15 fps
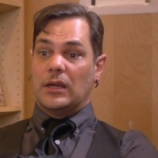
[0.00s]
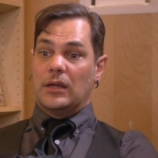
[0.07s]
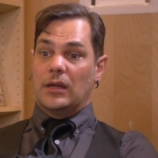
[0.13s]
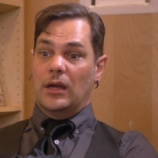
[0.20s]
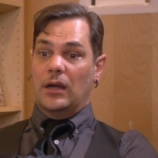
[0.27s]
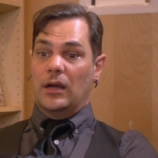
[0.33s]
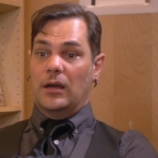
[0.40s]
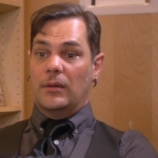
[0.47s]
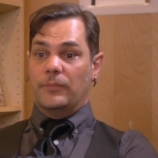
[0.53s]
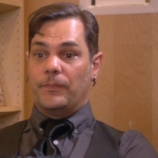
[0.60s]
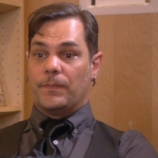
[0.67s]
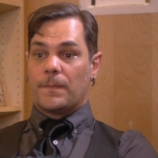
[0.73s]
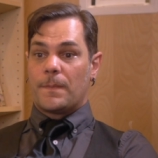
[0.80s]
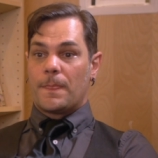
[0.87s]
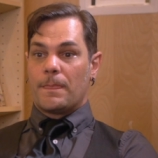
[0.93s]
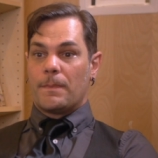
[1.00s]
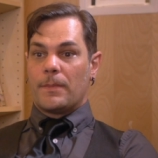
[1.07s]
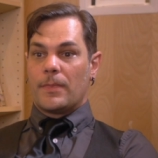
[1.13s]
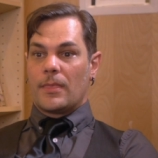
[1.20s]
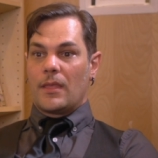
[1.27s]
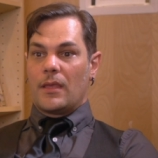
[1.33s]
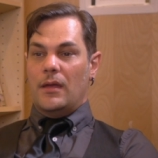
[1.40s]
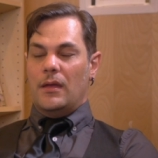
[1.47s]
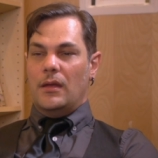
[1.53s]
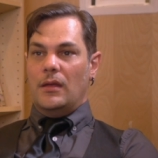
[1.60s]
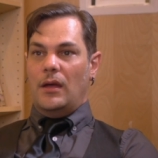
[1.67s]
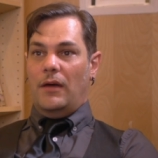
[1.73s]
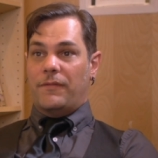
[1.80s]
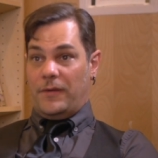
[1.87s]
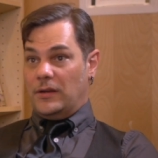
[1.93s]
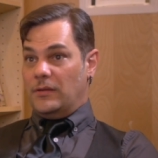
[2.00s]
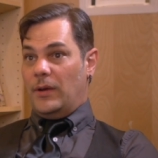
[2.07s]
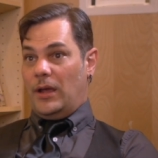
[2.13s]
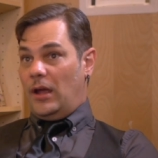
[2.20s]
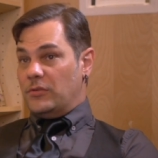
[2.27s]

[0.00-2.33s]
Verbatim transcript: A friend of mine,